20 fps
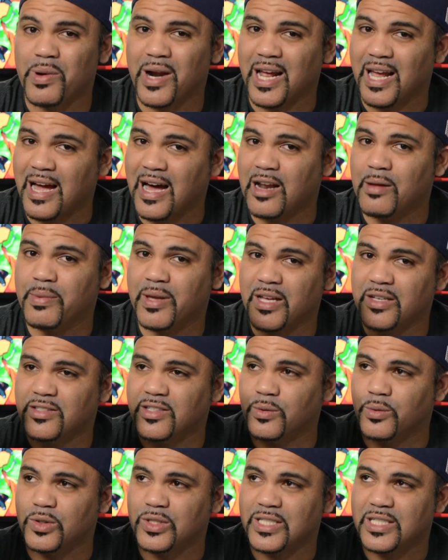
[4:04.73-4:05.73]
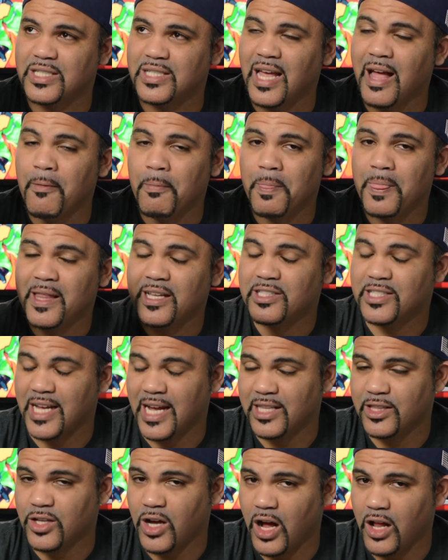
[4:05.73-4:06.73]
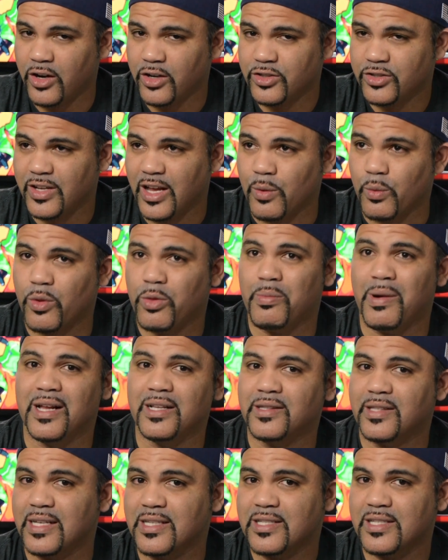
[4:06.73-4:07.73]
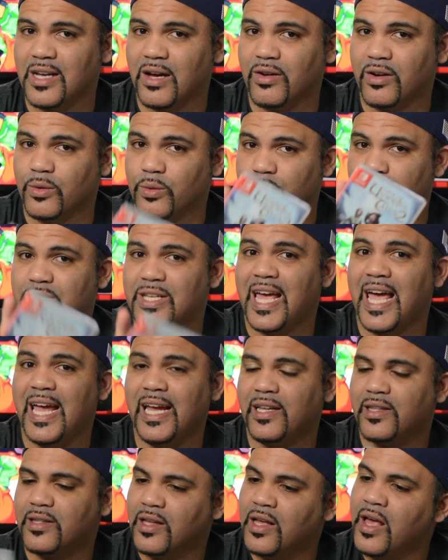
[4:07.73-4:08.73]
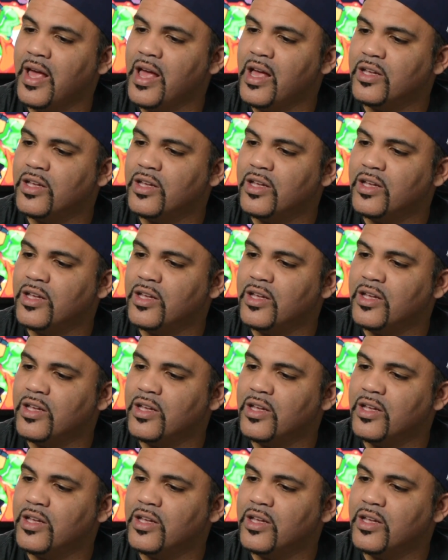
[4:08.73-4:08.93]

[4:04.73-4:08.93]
But I got it because it was $10, and with my discount, it was $8.